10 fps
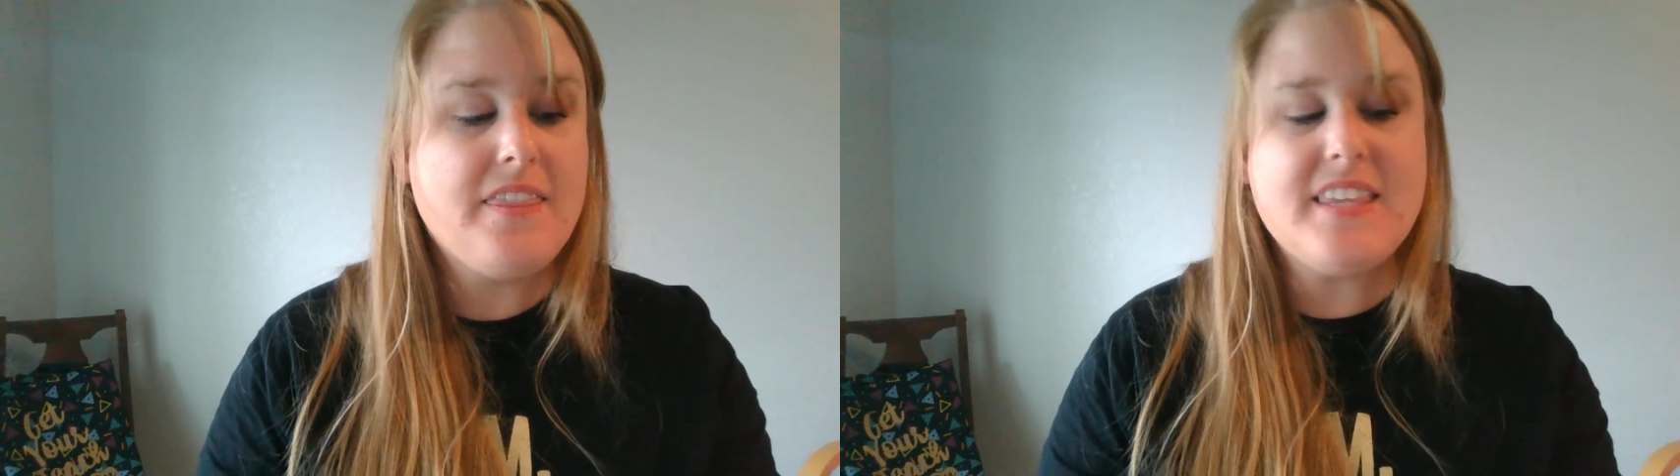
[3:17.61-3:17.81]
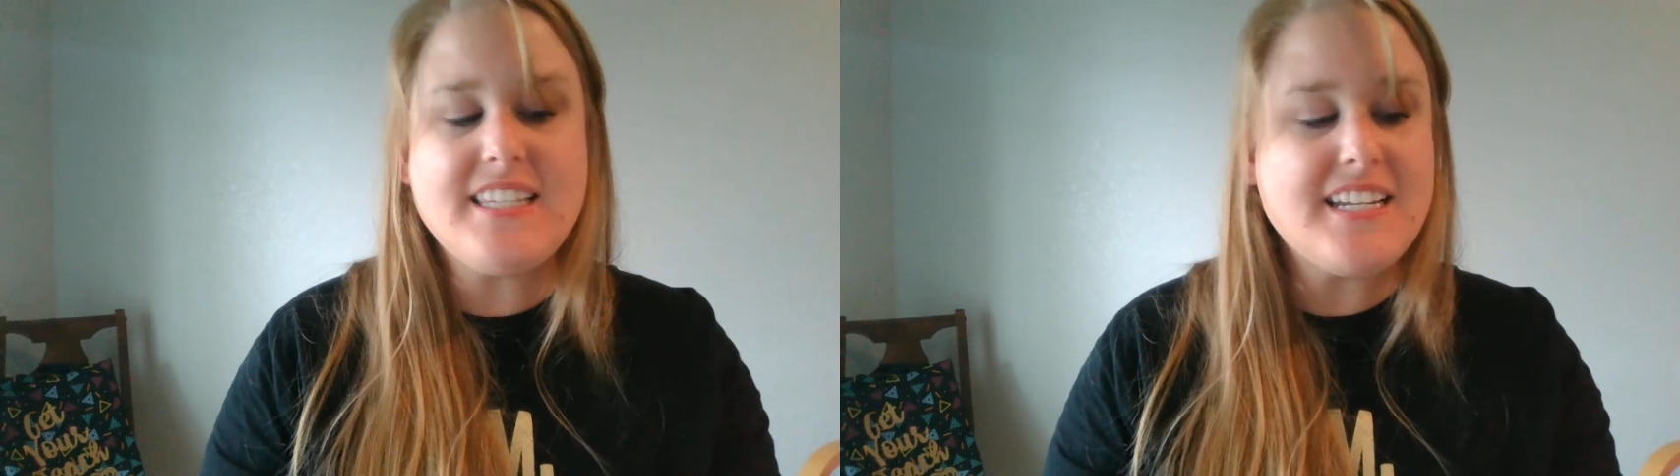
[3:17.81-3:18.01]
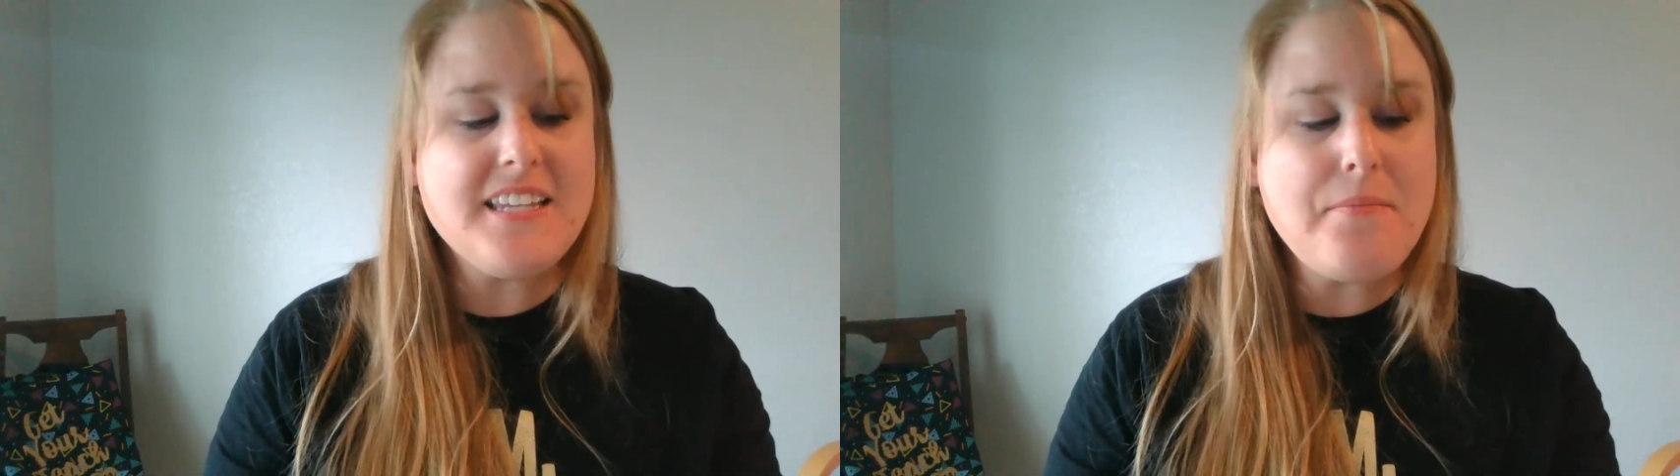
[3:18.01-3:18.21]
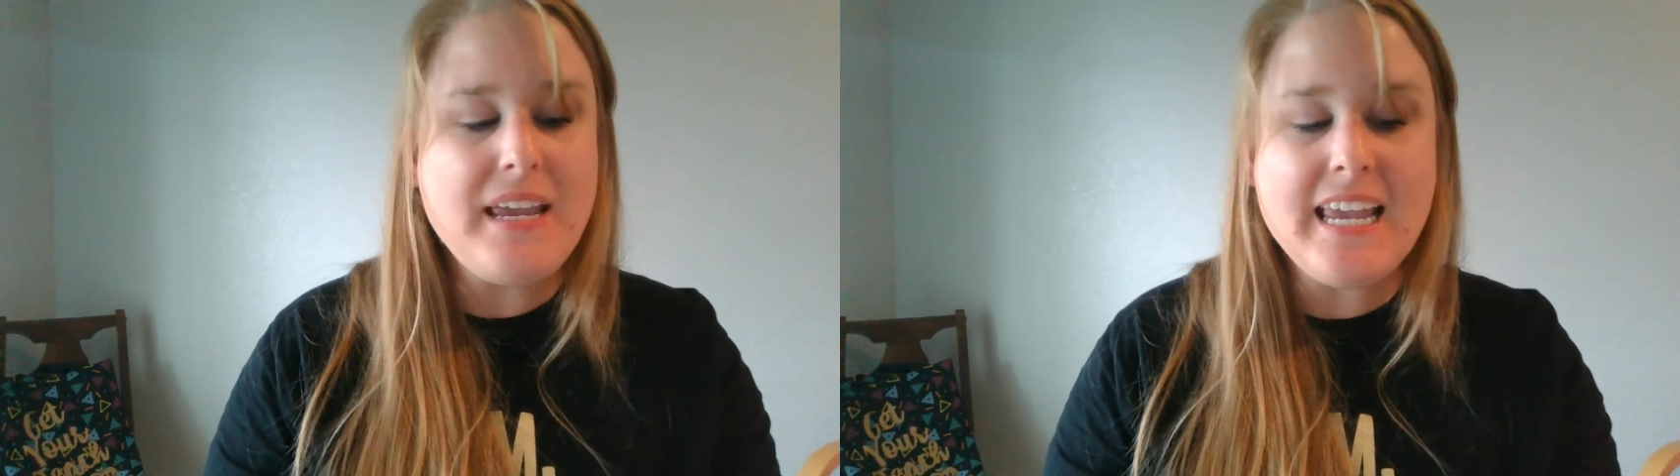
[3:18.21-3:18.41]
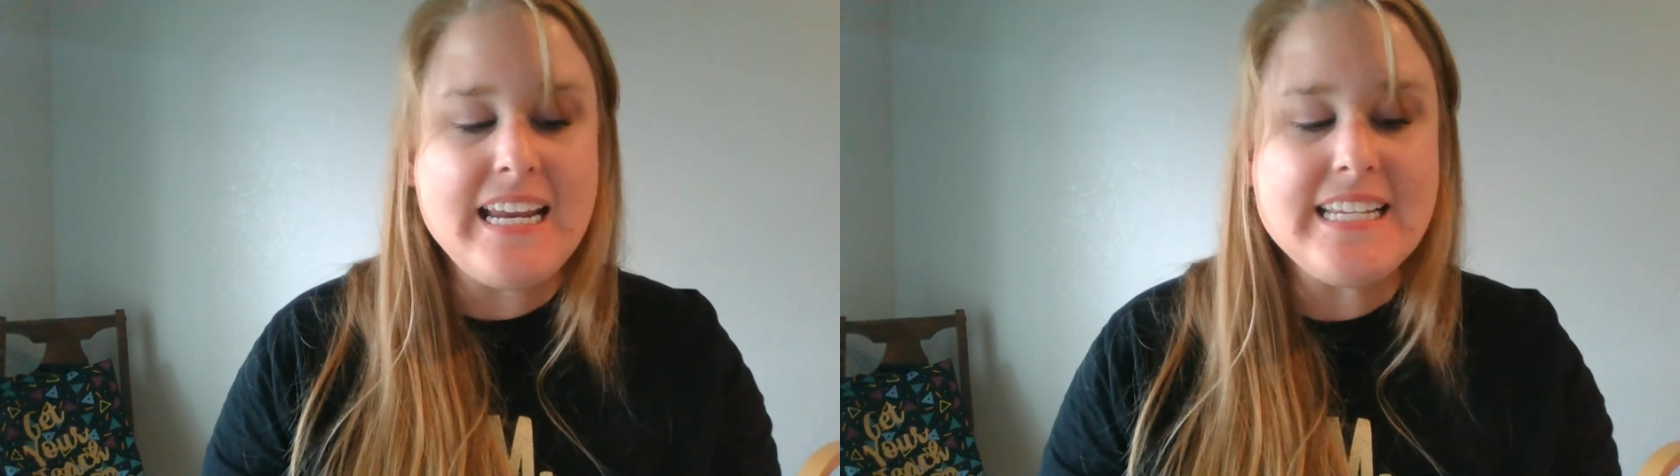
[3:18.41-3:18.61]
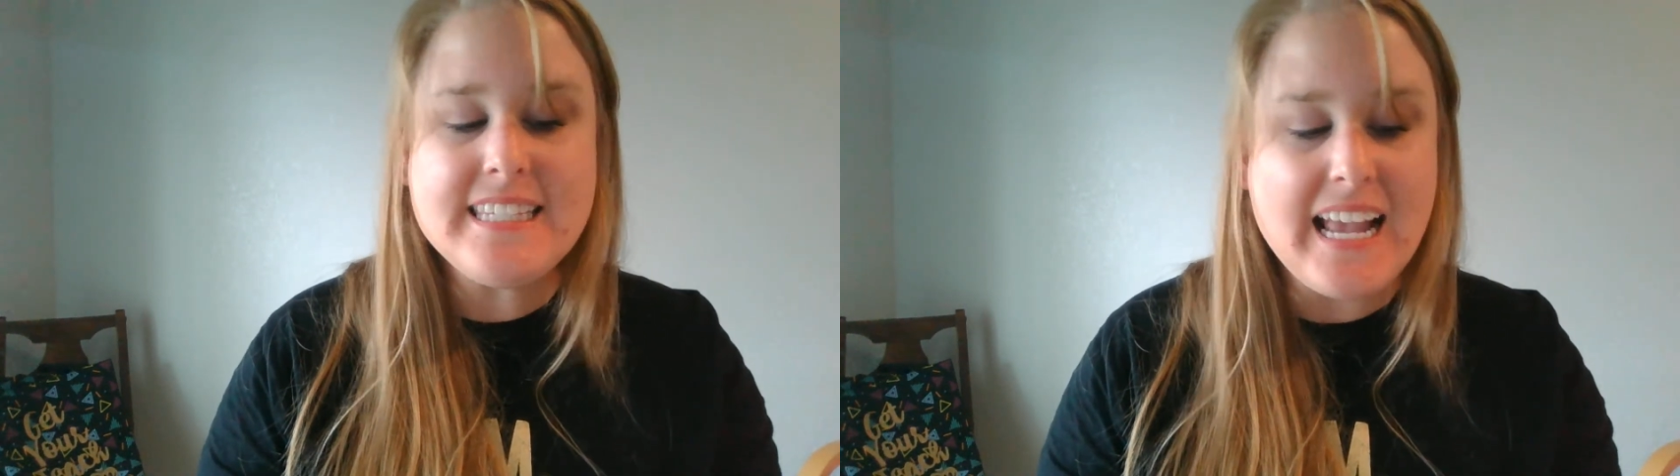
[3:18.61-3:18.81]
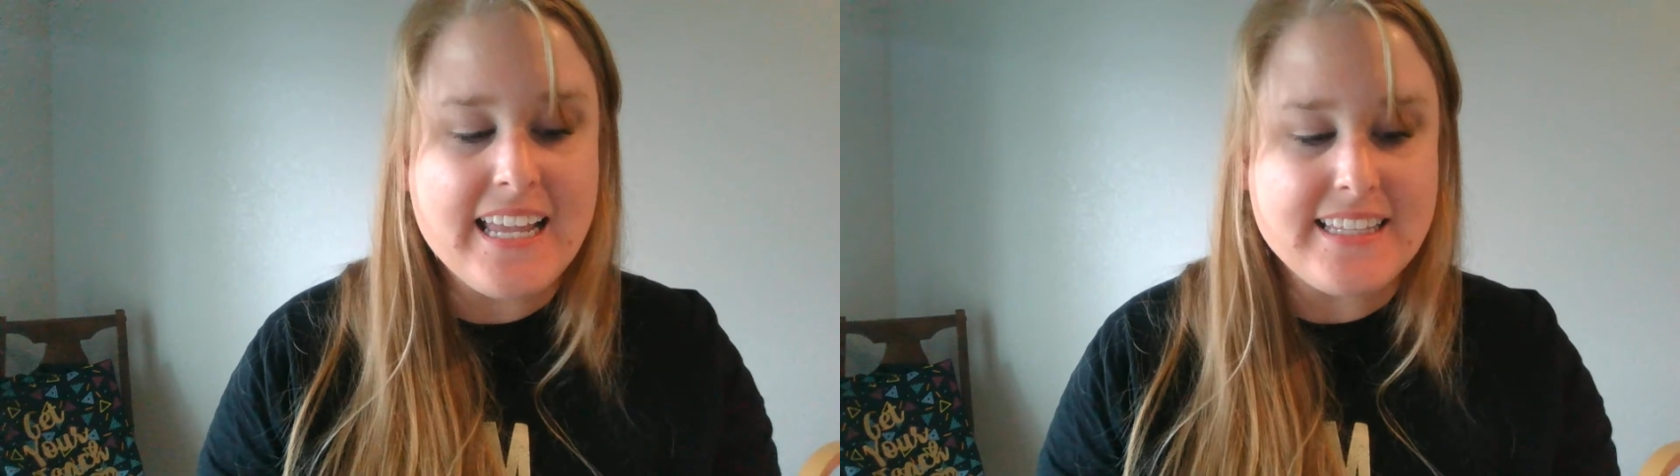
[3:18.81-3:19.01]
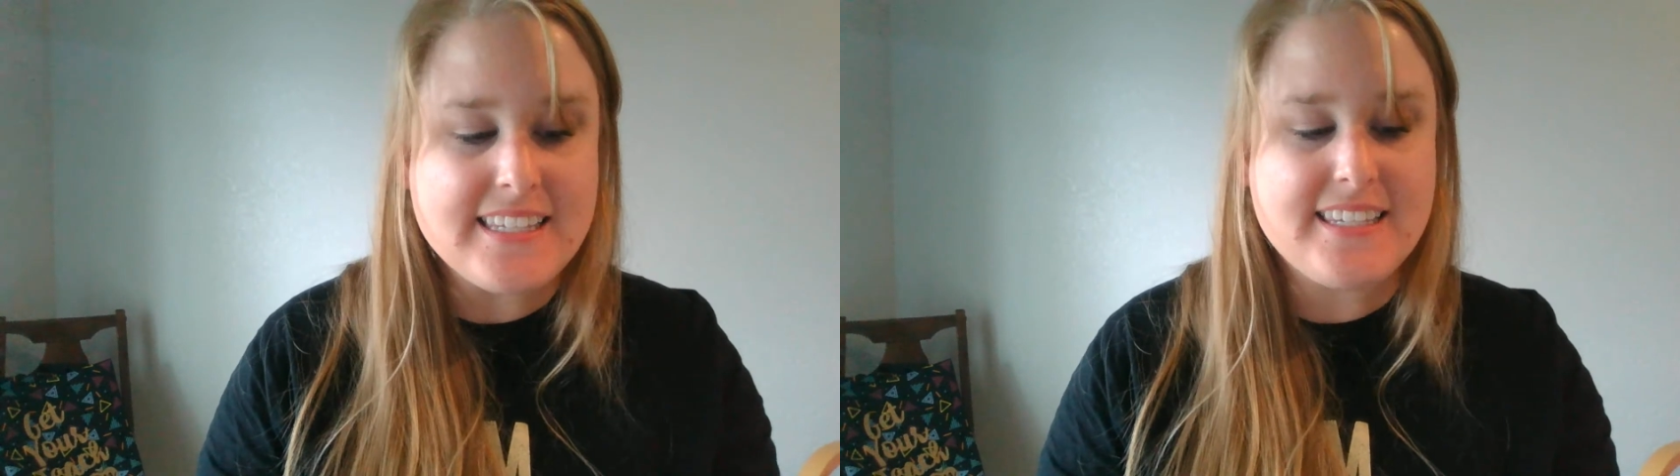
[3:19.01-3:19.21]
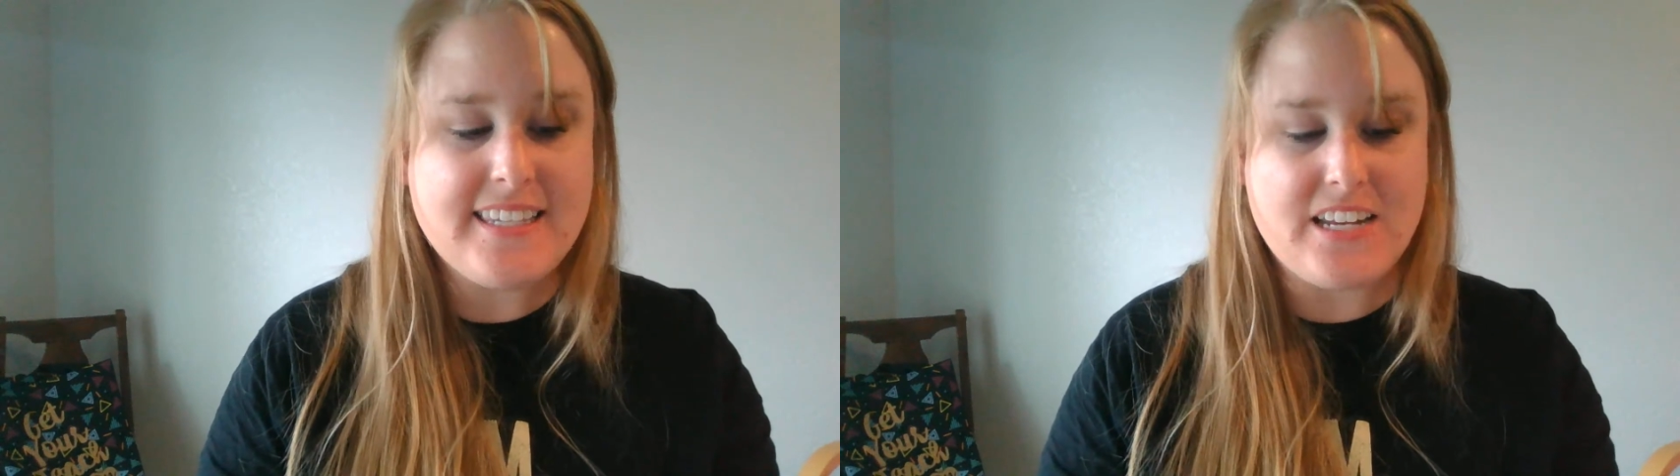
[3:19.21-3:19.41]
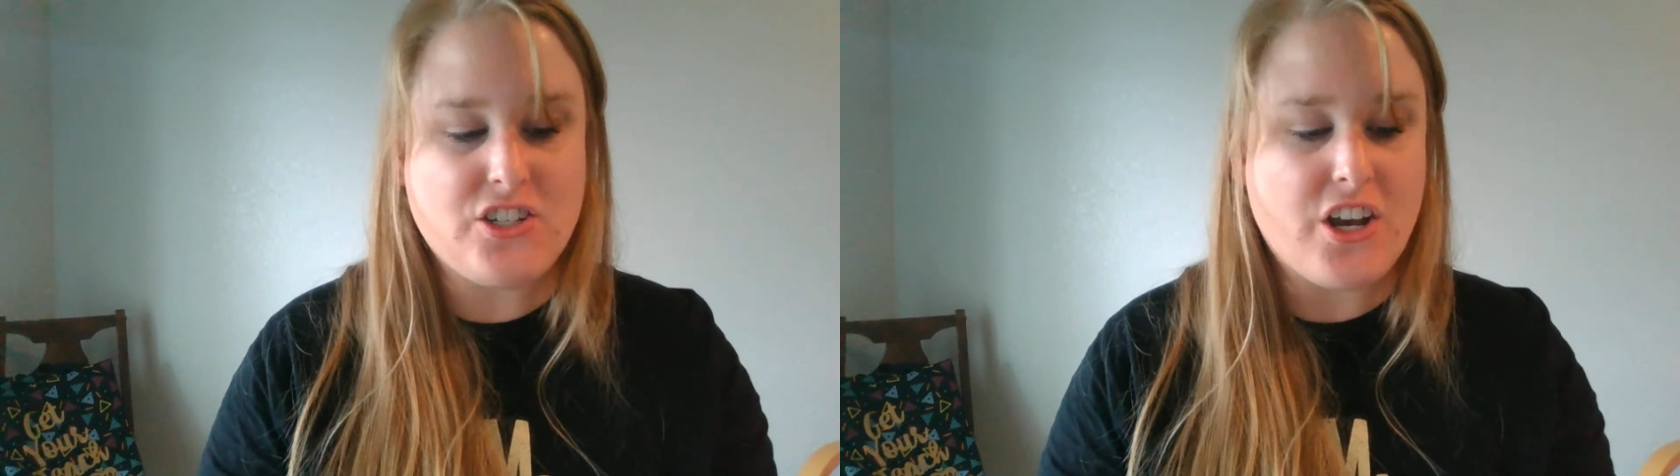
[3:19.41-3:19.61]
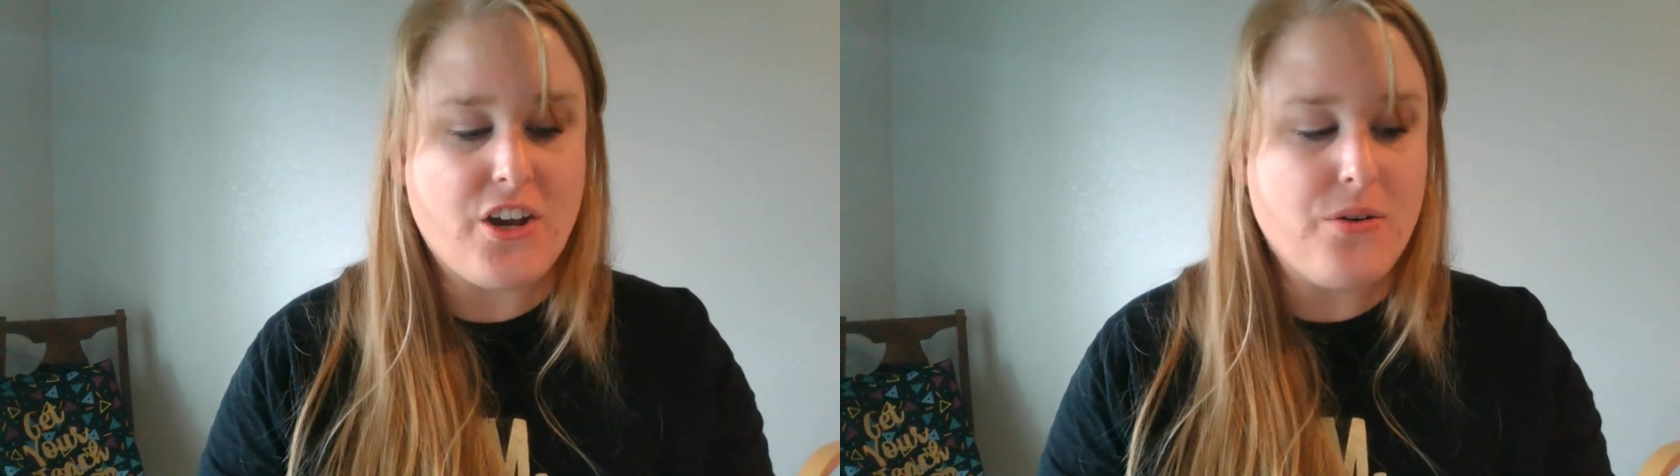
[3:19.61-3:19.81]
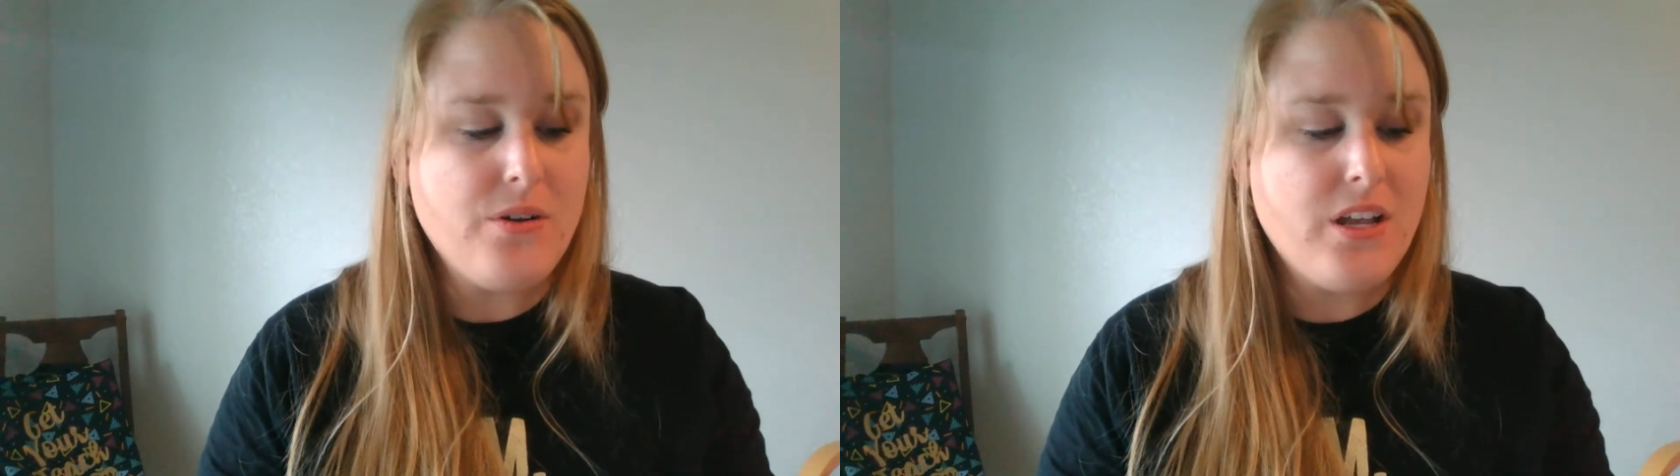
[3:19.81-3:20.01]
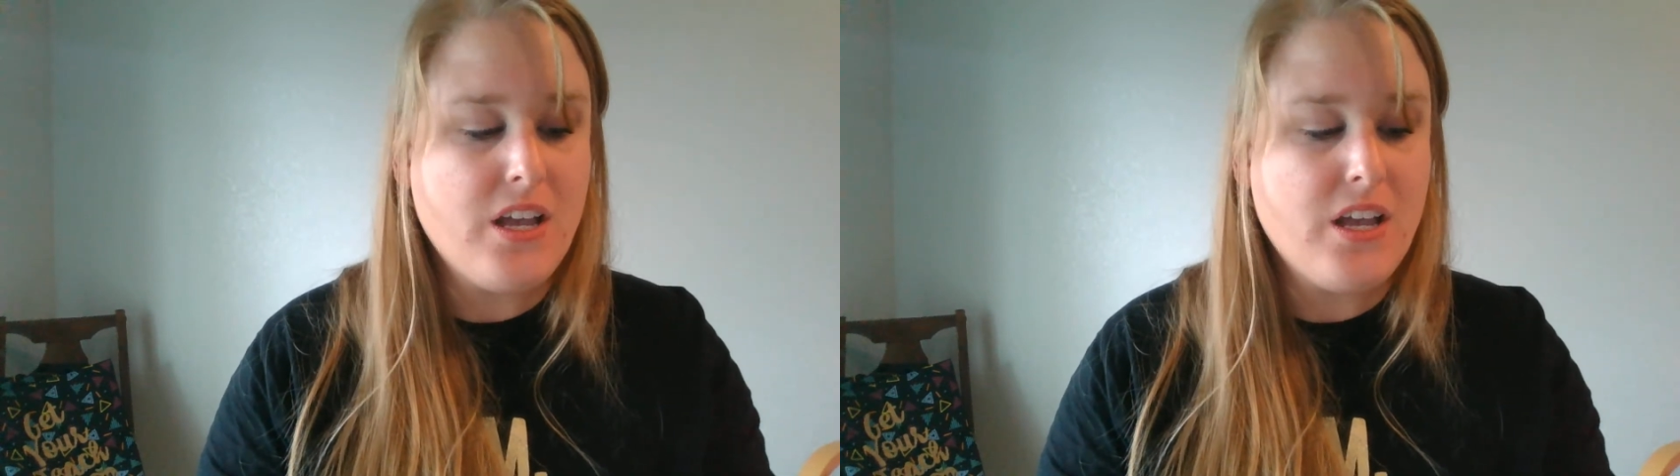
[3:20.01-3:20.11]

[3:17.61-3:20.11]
"This doesn't make any sense," said Joe.